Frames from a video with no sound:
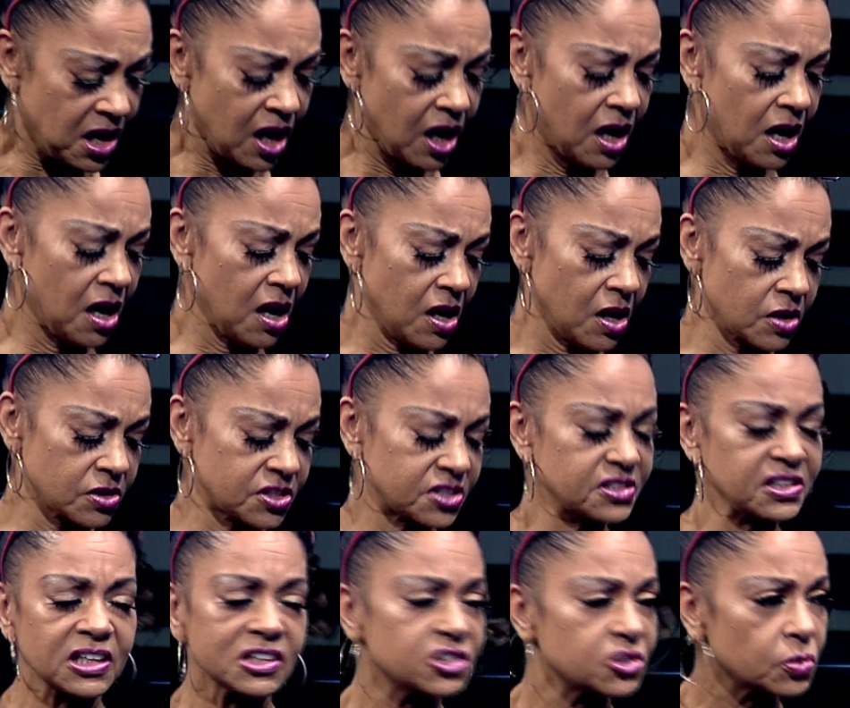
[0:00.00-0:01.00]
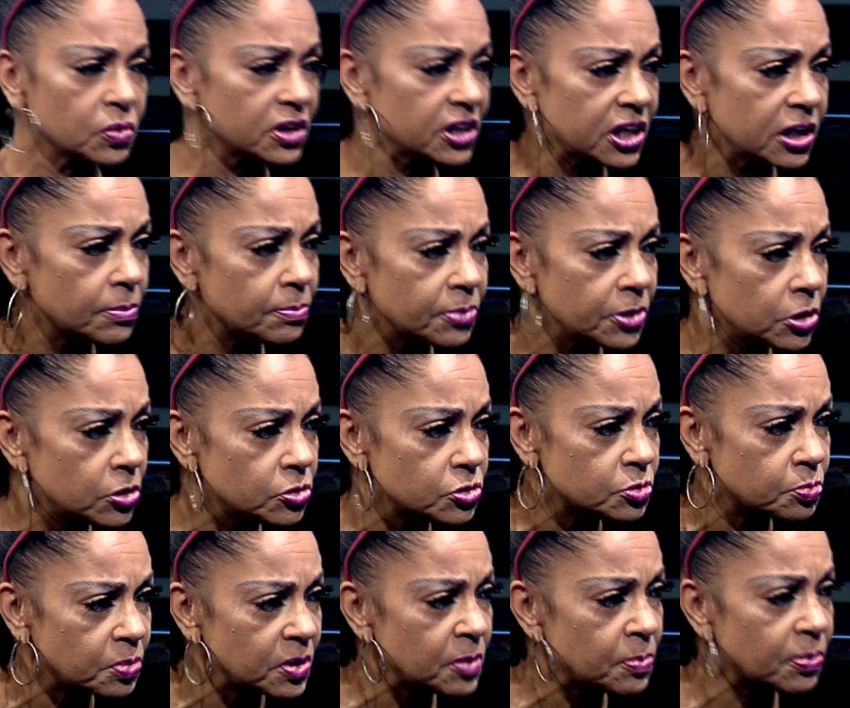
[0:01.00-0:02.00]
Or sexually
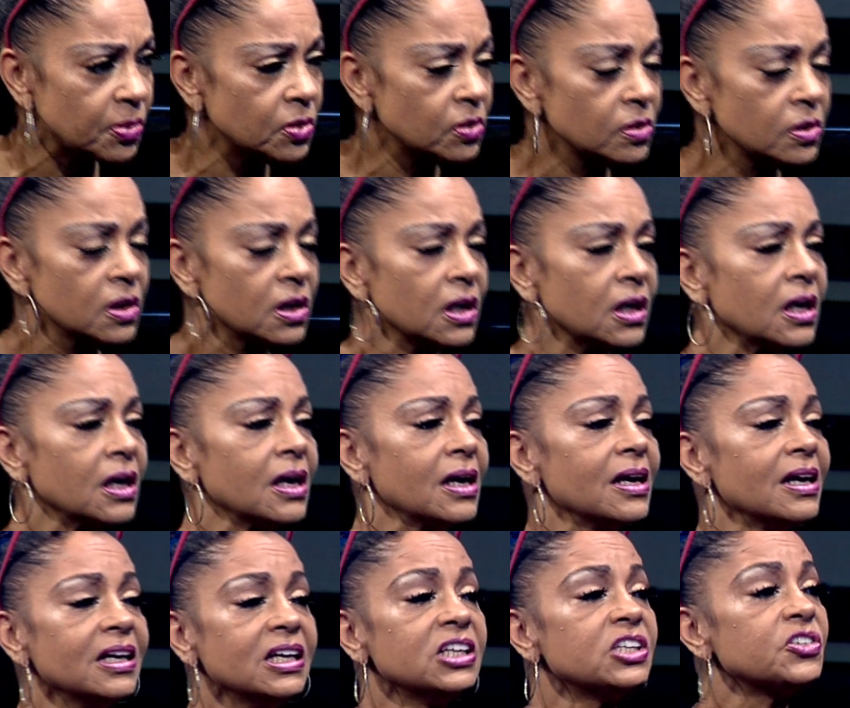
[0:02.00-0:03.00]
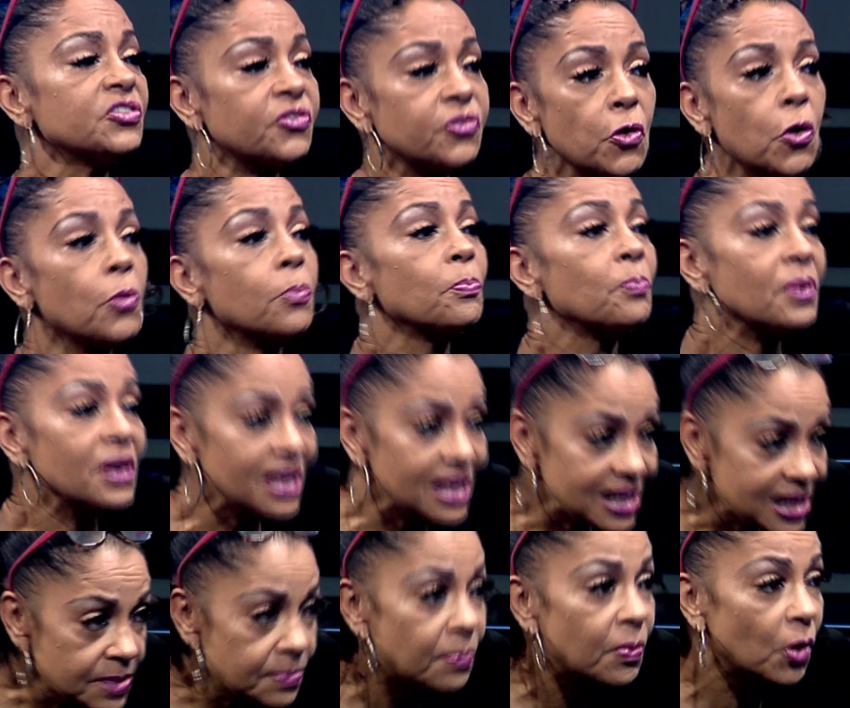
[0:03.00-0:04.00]
abused people. It's for
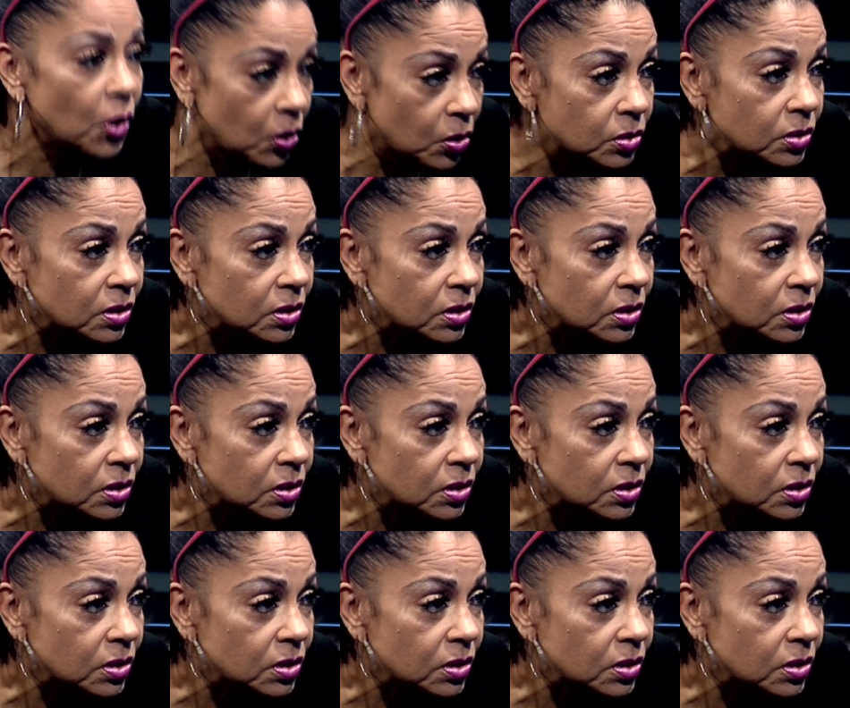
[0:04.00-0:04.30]
people.